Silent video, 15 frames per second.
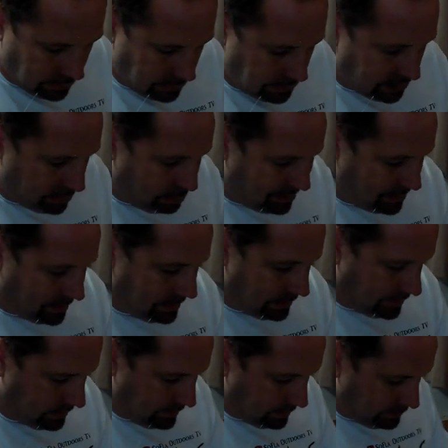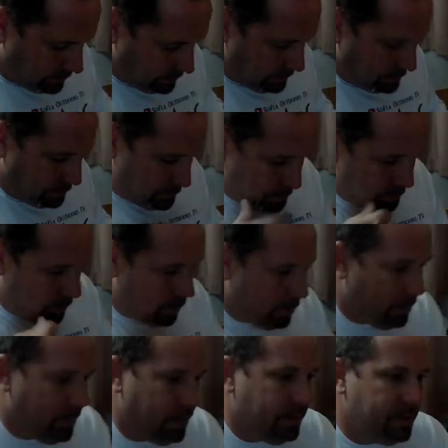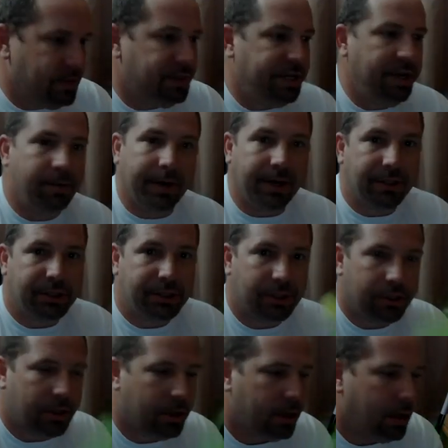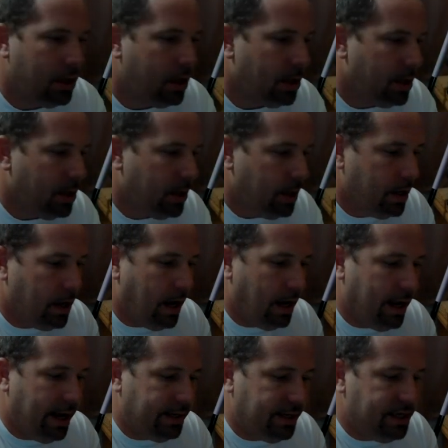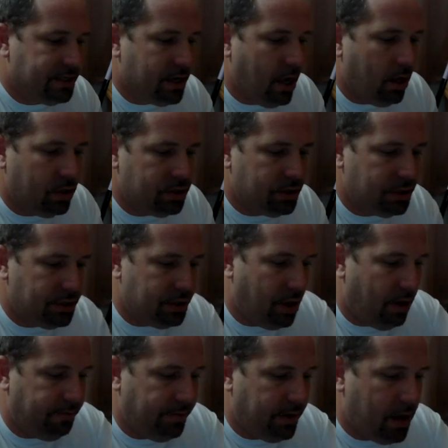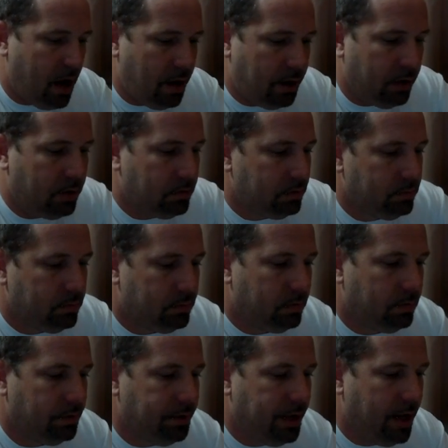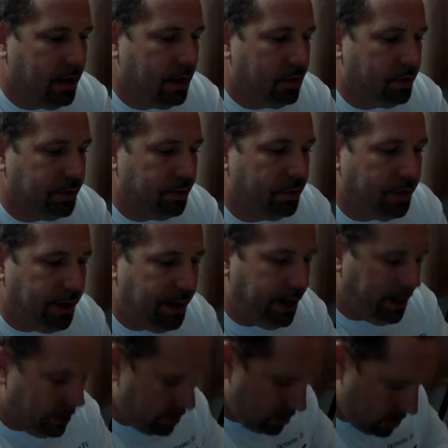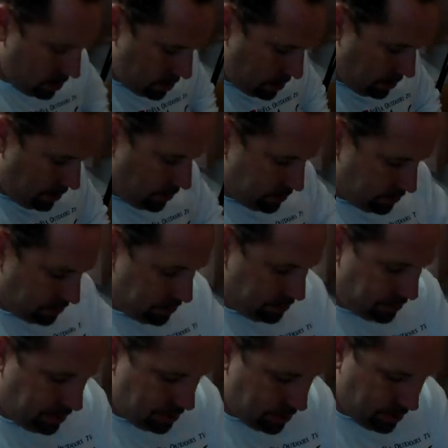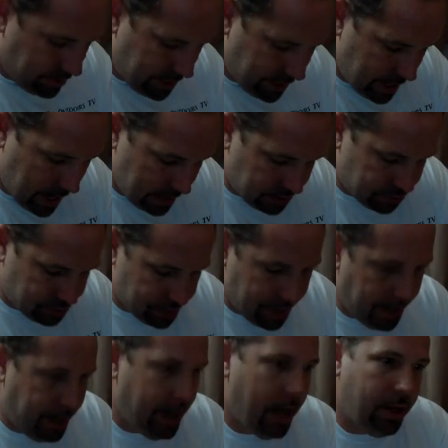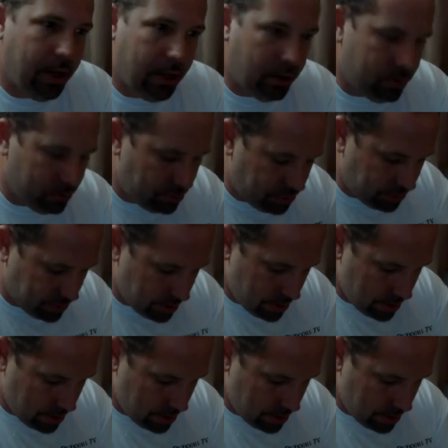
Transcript: going to put on Sea Witch. I like these colors. This is dolphin color, yellow and green. There's, you know, they got straight yellows.